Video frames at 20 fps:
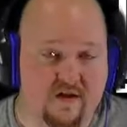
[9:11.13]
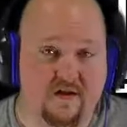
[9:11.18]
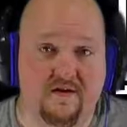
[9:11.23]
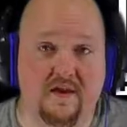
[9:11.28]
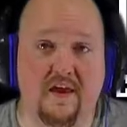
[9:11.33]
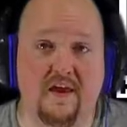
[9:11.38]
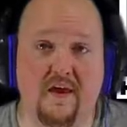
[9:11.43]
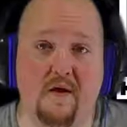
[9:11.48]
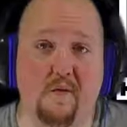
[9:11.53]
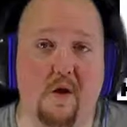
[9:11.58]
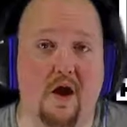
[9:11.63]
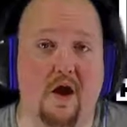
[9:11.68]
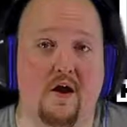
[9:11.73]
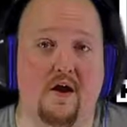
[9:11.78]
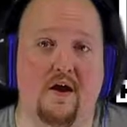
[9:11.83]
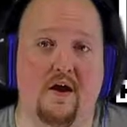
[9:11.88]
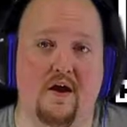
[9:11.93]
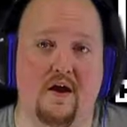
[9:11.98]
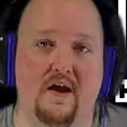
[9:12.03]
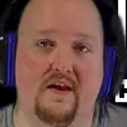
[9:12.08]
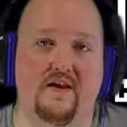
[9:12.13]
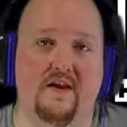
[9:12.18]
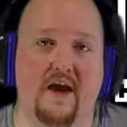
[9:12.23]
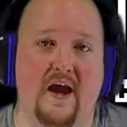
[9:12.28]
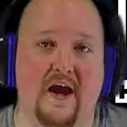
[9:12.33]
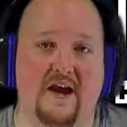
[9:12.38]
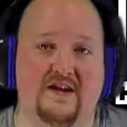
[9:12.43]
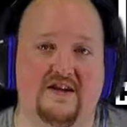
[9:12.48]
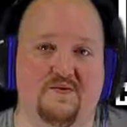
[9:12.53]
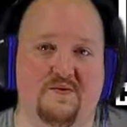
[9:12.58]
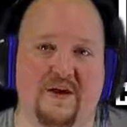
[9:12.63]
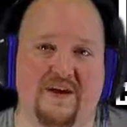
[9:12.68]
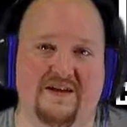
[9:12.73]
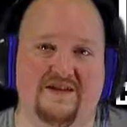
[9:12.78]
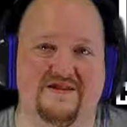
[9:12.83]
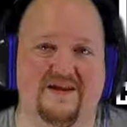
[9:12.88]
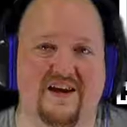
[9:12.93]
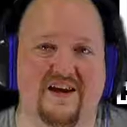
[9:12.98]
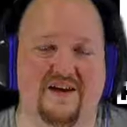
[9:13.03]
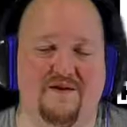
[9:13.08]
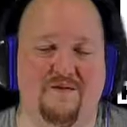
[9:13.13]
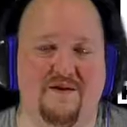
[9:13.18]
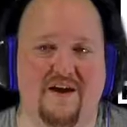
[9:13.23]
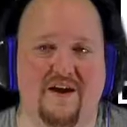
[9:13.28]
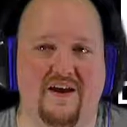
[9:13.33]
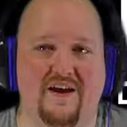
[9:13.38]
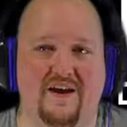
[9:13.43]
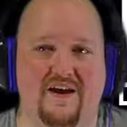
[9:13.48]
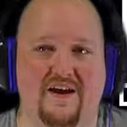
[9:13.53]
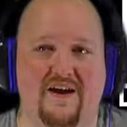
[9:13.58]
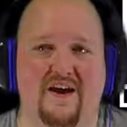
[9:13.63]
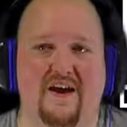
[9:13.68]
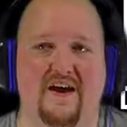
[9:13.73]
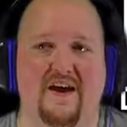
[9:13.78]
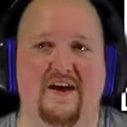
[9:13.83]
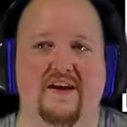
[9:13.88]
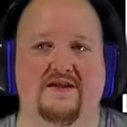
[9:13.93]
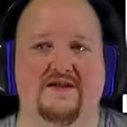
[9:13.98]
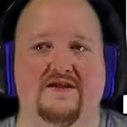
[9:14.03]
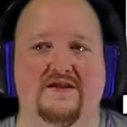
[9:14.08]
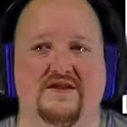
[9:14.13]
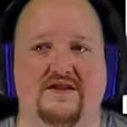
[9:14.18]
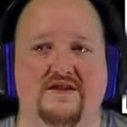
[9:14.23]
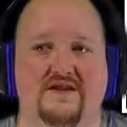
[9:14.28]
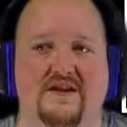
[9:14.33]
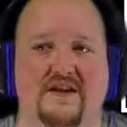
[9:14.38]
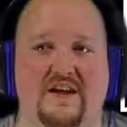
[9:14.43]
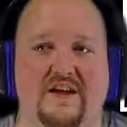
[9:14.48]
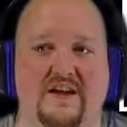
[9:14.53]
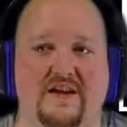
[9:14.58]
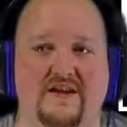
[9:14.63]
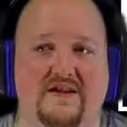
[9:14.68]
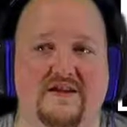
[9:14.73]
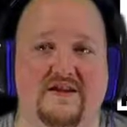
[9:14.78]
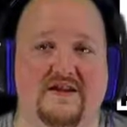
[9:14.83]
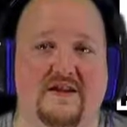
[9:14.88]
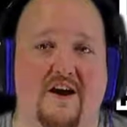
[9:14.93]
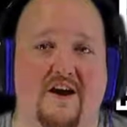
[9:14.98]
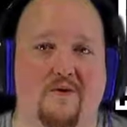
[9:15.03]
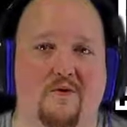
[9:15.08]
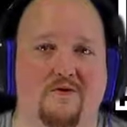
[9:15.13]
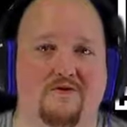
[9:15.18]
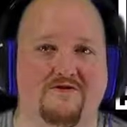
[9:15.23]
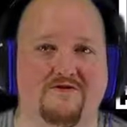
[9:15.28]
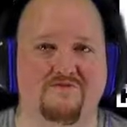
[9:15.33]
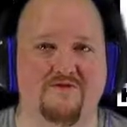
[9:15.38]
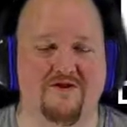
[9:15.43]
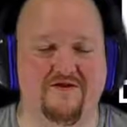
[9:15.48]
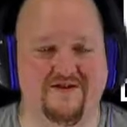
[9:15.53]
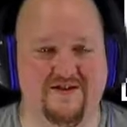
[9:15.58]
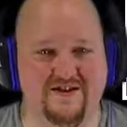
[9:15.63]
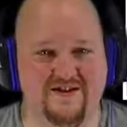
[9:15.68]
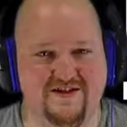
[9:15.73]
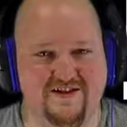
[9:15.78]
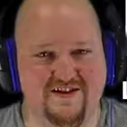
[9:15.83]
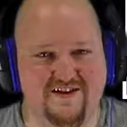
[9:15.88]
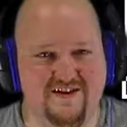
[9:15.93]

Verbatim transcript: that they wear in the X-wings anyway, and in the Star Wars movies.